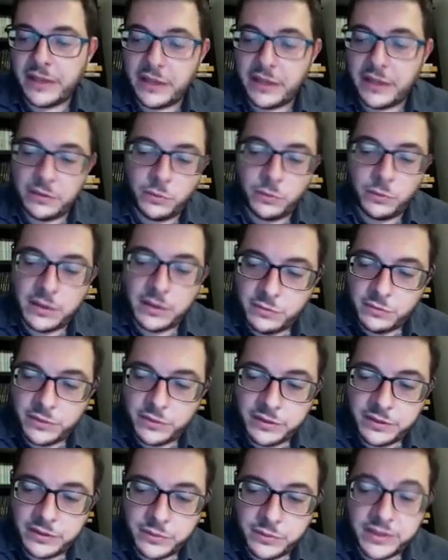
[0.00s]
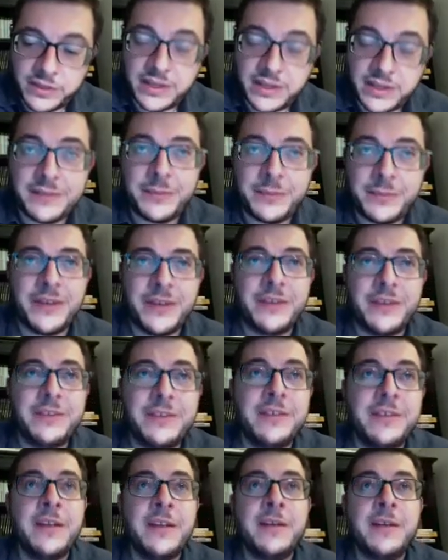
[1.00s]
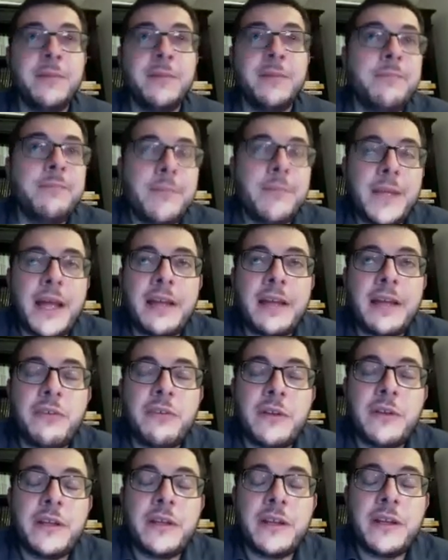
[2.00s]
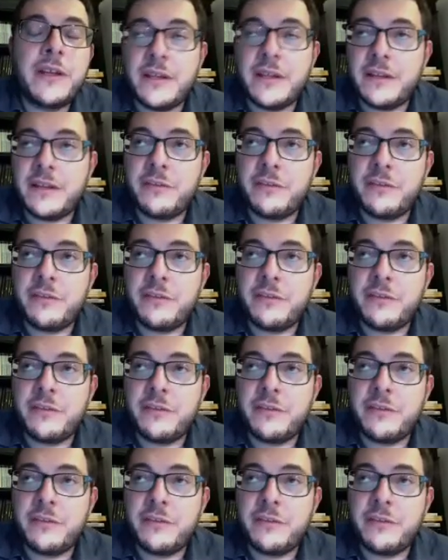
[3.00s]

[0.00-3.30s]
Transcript: and we agreed with that because actually this